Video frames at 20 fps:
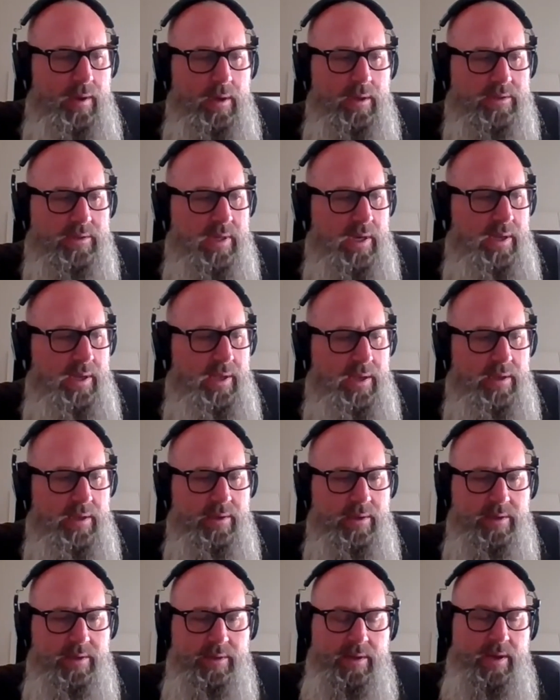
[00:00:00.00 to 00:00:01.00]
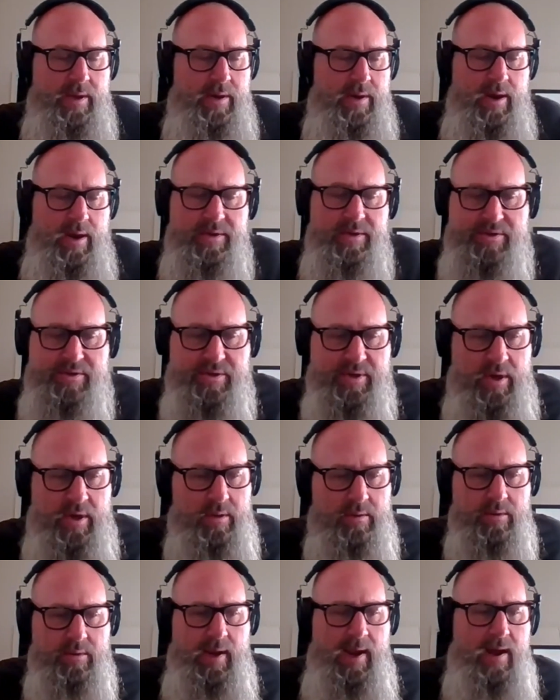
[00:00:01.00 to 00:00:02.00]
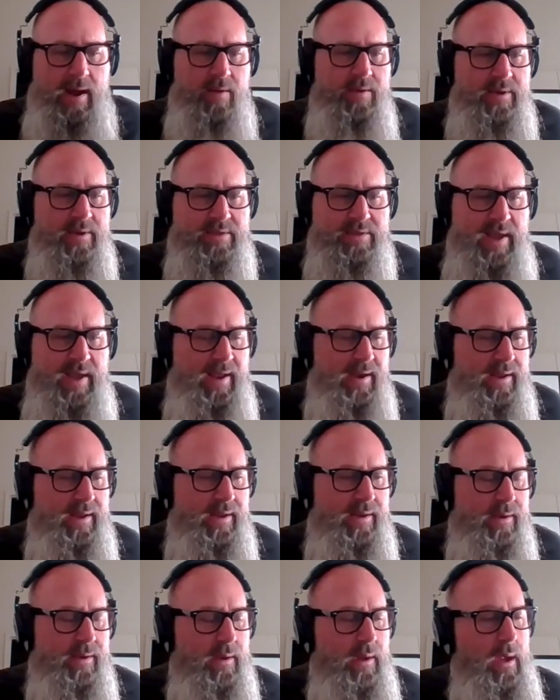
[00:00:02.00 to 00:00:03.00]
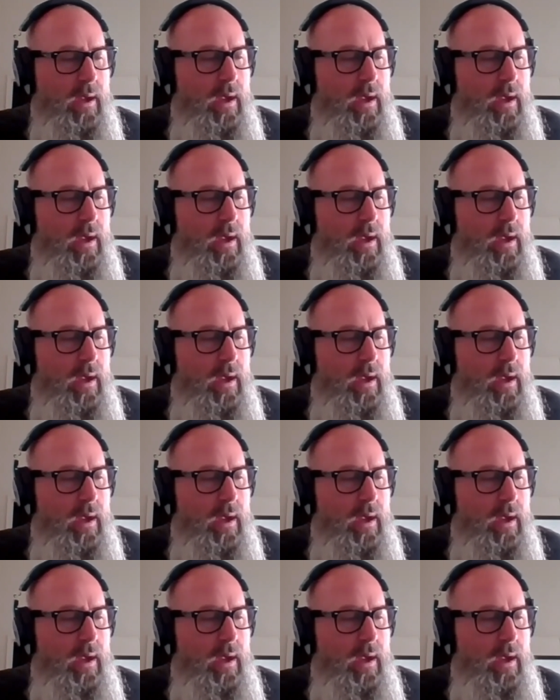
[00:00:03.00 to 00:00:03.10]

and tell you in a nutshell how this ended.